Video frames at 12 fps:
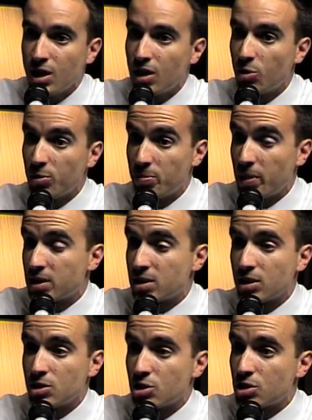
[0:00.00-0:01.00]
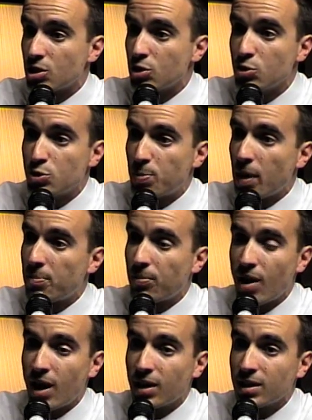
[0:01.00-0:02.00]
It'll be basically just a huge pep
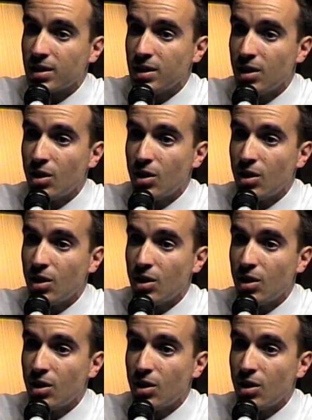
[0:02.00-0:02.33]
rally.